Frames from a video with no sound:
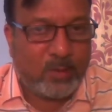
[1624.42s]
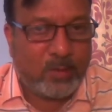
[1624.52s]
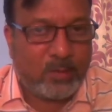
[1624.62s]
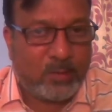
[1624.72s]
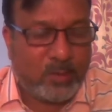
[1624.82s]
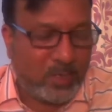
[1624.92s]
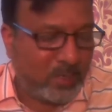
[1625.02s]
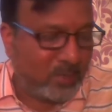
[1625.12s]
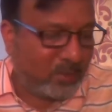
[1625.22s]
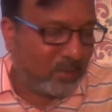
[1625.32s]
So
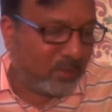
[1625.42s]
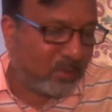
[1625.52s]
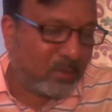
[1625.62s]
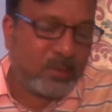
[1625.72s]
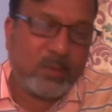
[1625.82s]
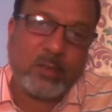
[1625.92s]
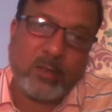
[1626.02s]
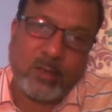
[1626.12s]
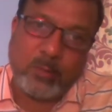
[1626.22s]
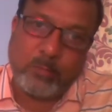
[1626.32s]
there is
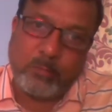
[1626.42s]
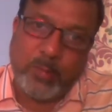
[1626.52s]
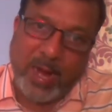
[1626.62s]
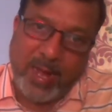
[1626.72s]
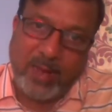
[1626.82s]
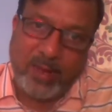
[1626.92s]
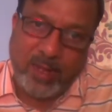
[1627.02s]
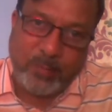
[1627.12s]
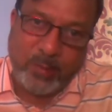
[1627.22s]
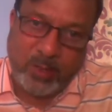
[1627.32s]
branding
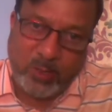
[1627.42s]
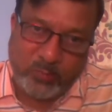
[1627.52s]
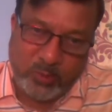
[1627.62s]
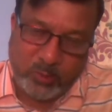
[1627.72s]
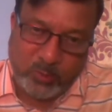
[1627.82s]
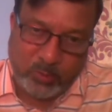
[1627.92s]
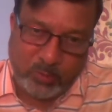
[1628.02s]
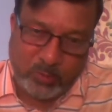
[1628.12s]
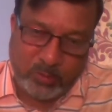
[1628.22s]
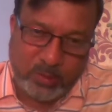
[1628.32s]
happening of the school.
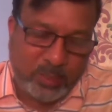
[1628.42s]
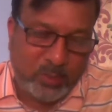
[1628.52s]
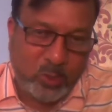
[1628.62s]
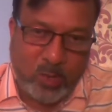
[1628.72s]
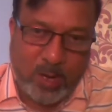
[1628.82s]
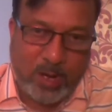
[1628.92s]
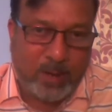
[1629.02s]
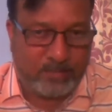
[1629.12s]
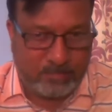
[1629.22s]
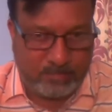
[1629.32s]
There's no
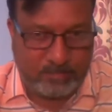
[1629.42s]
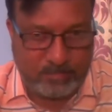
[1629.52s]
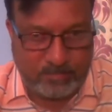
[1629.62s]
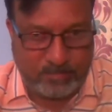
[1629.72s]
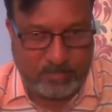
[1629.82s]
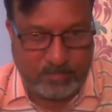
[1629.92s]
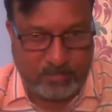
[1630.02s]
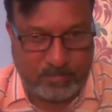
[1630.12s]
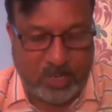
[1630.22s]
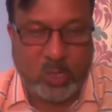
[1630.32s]
harm
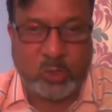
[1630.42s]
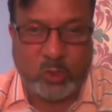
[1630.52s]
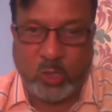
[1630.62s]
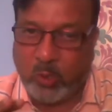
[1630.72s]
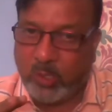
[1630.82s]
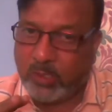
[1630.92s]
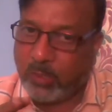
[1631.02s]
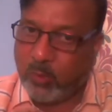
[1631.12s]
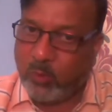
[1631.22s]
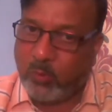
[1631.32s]
because you're doing
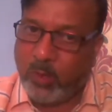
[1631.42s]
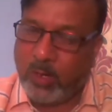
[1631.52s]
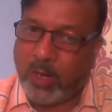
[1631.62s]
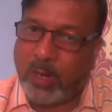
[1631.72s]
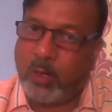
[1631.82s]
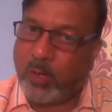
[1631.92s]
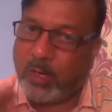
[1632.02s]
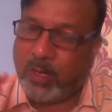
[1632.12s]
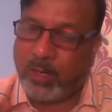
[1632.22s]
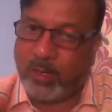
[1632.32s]
some good work and you're
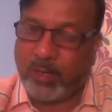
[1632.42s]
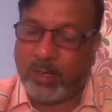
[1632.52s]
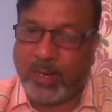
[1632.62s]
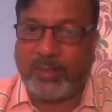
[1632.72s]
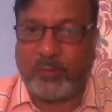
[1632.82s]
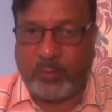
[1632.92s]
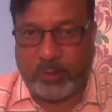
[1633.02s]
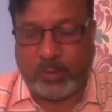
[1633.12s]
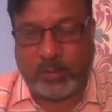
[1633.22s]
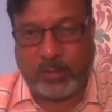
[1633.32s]
getting recognized for
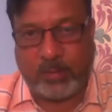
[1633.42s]
it,